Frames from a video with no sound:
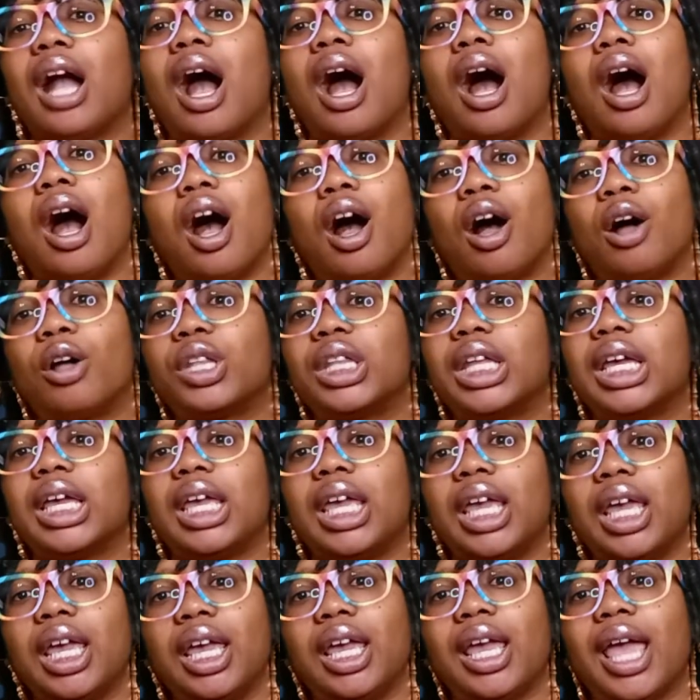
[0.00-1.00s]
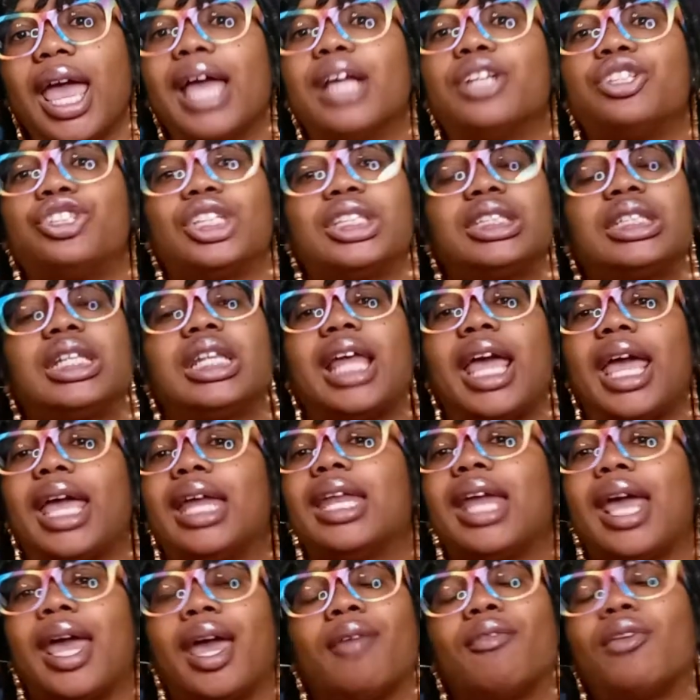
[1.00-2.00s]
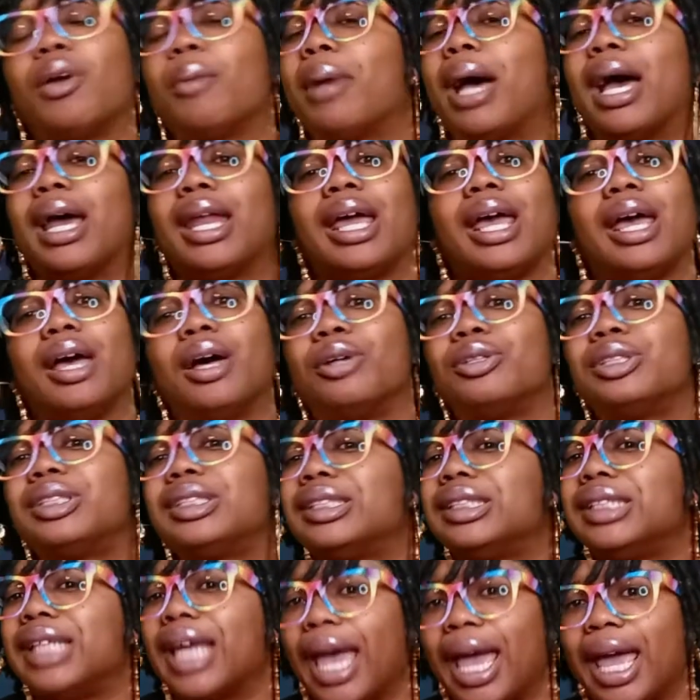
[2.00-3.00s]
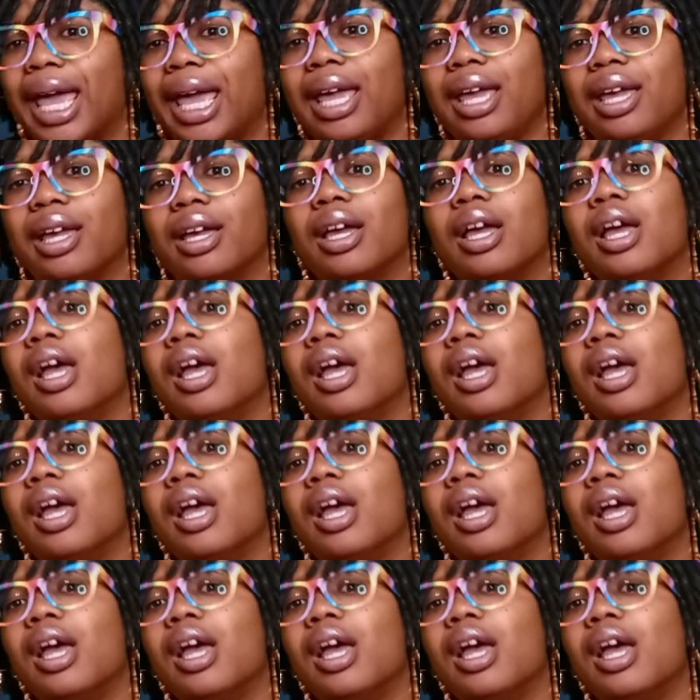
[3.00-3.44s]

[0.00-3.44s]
all the heat and just letting everybody else skate.